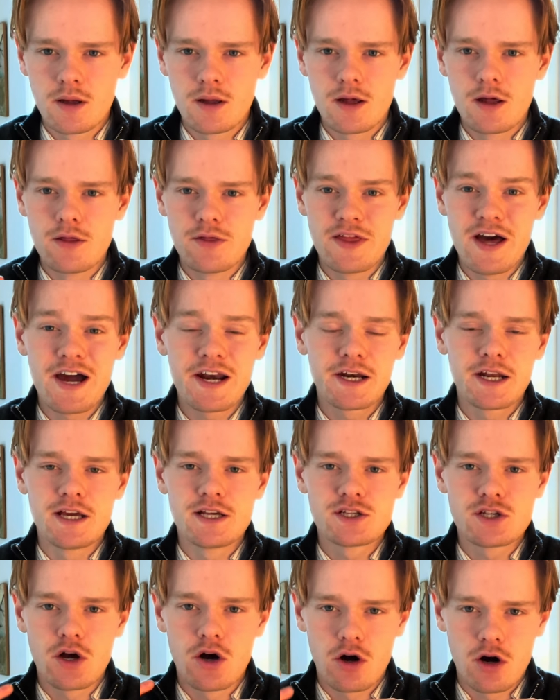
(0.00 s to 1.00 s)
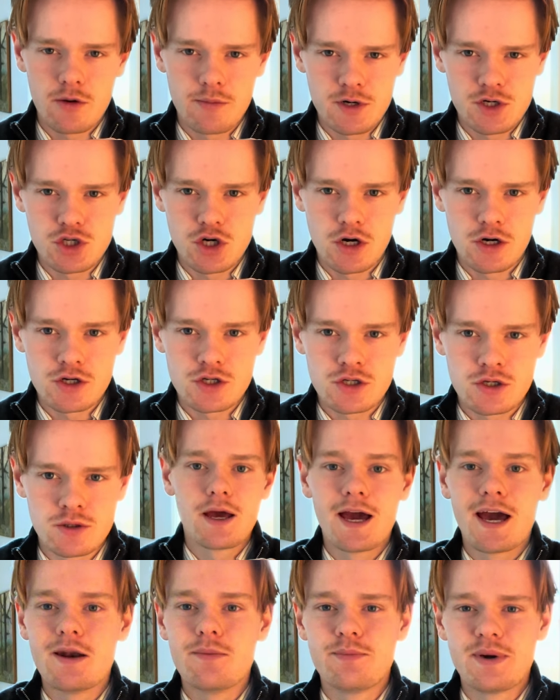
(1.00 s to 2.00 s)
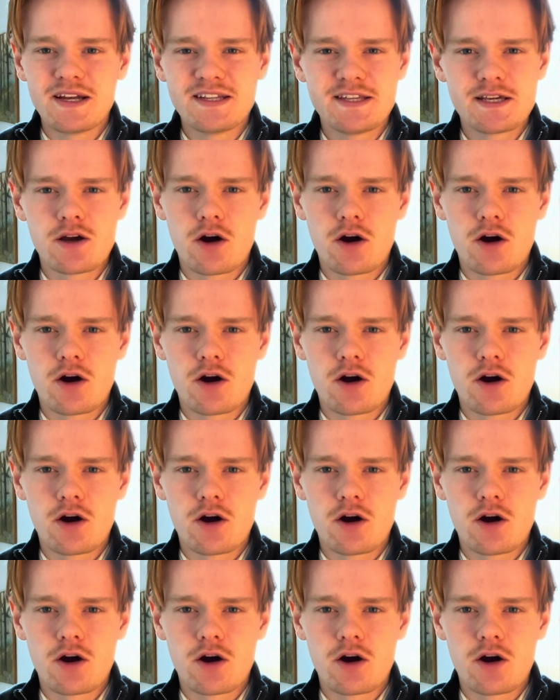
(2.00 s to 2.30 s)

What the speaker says: And that is arbitrage. And betting